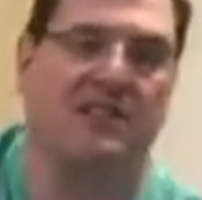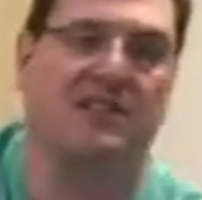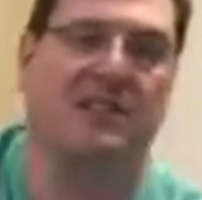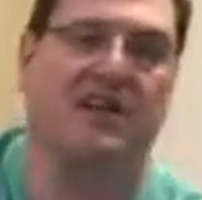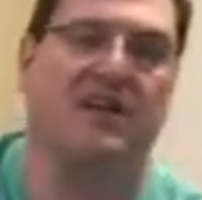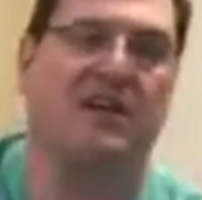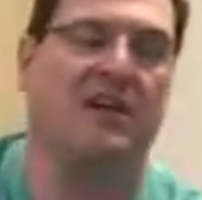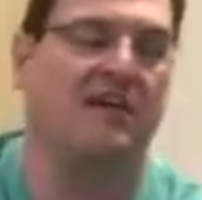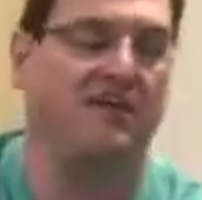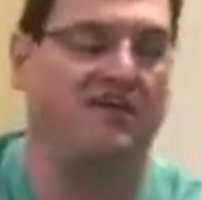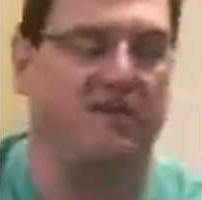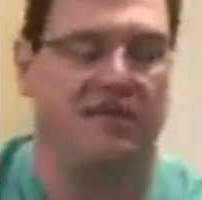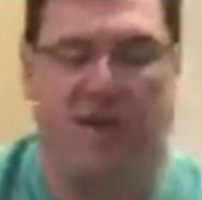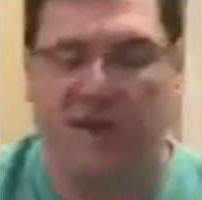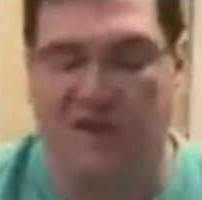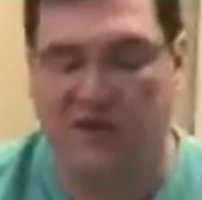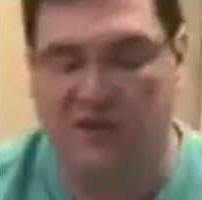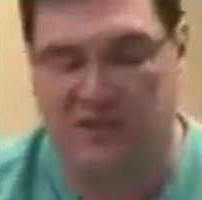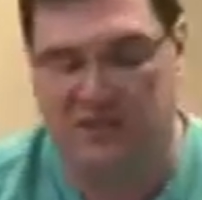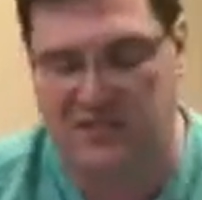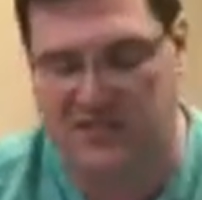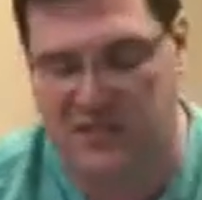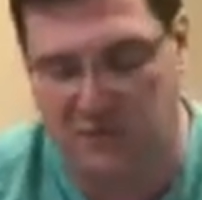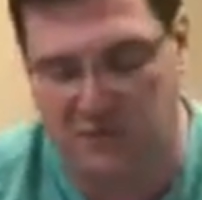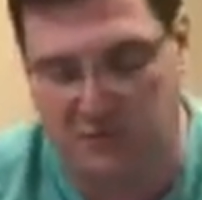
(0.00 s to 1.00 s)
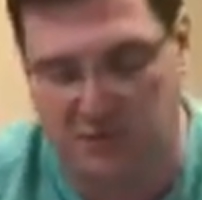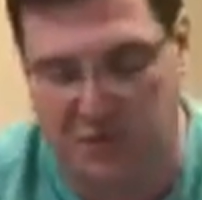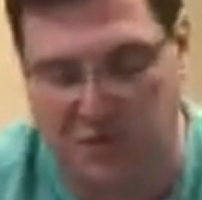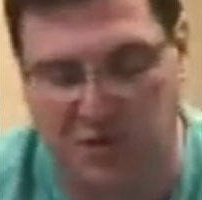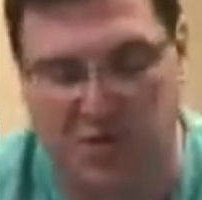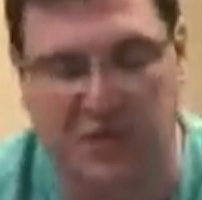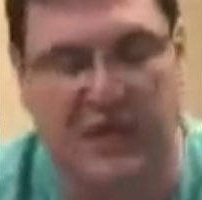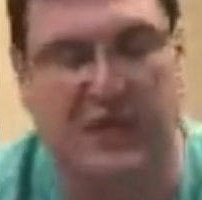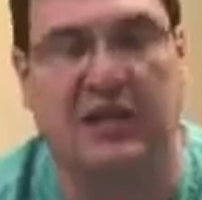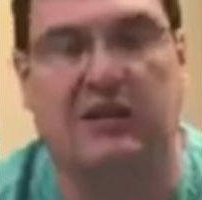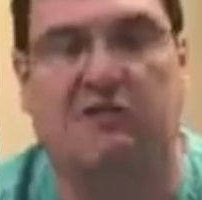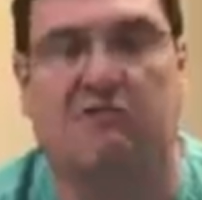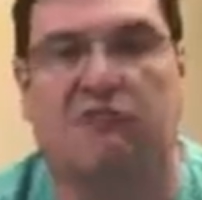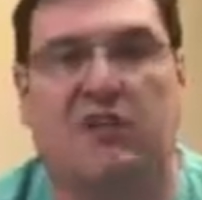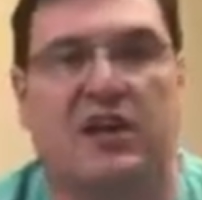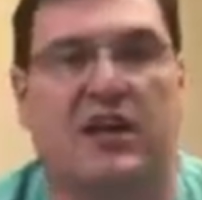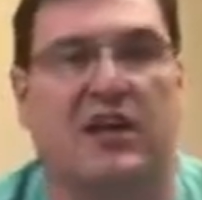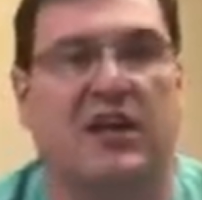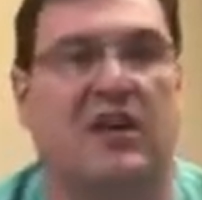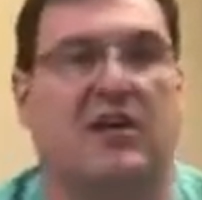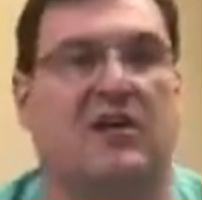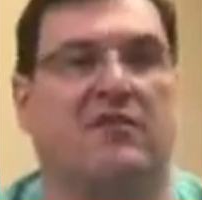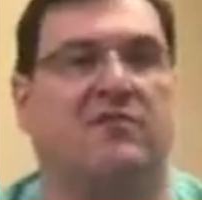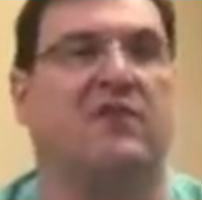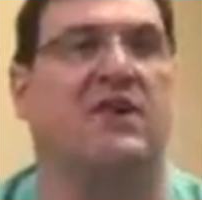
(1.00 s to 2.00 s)
easy, very simple to get
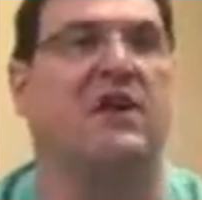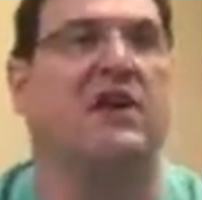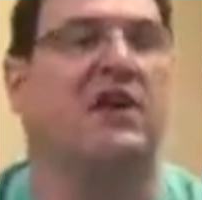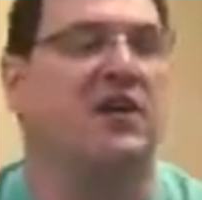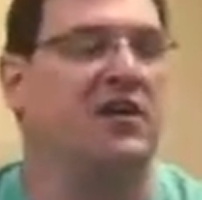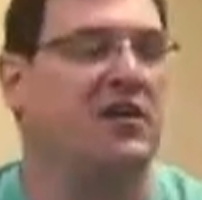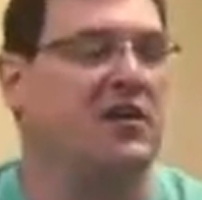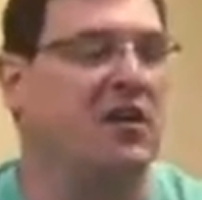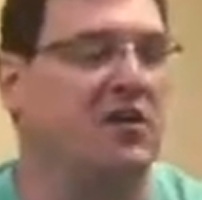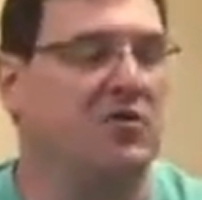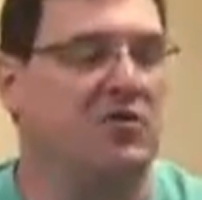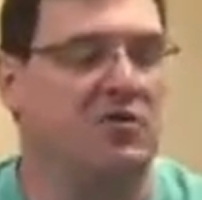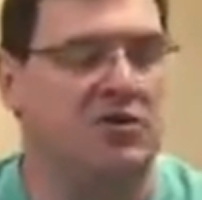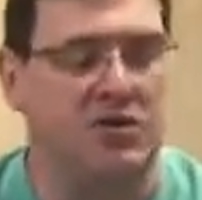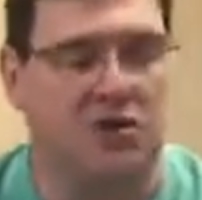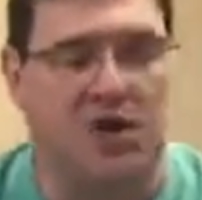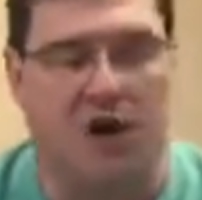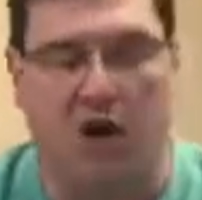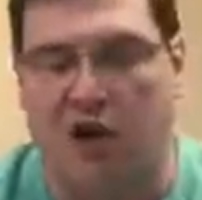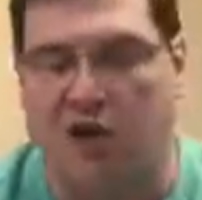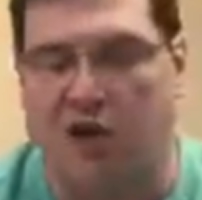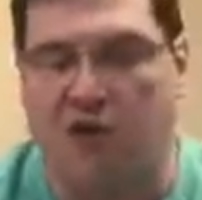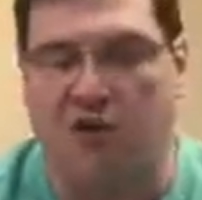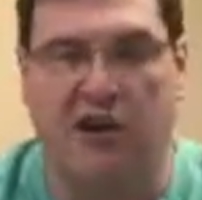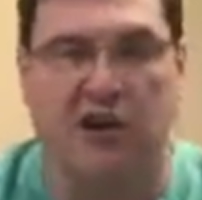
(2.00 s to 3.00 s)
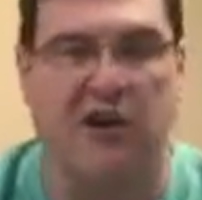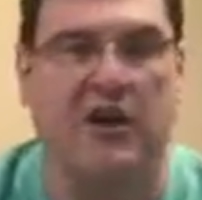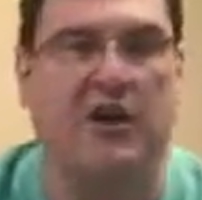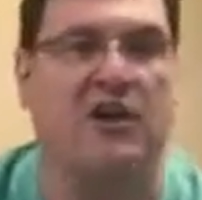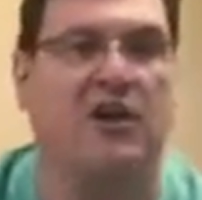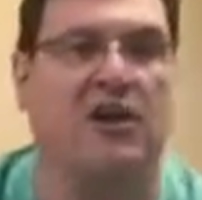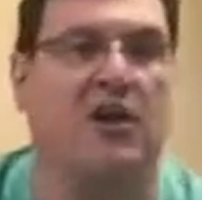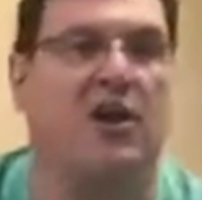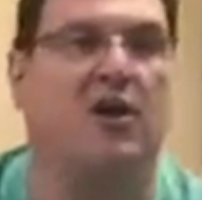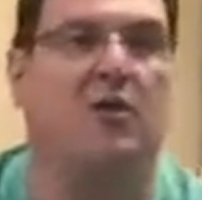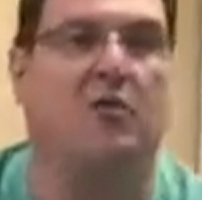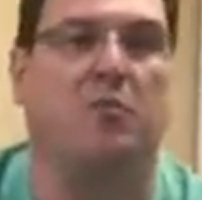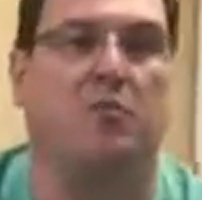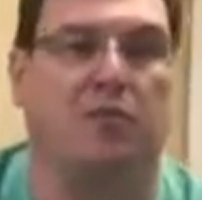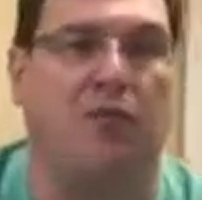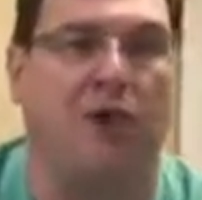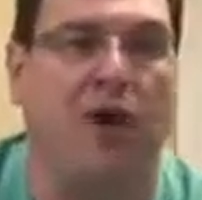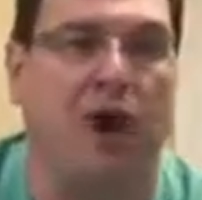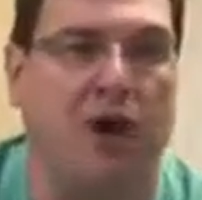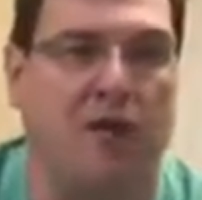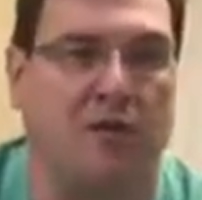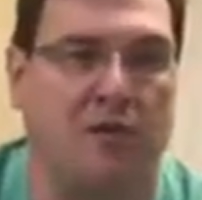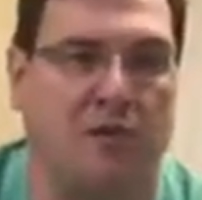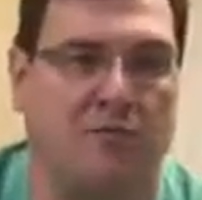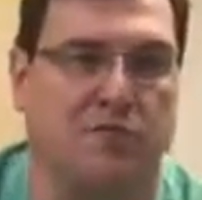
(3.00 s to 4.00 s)
rid of, no scarring, no
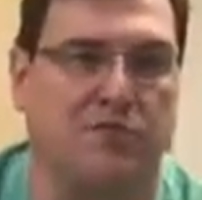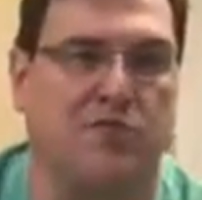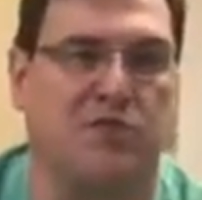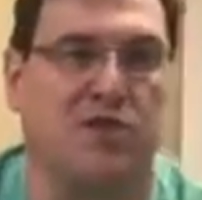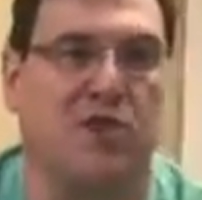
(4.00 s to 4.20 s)
problem.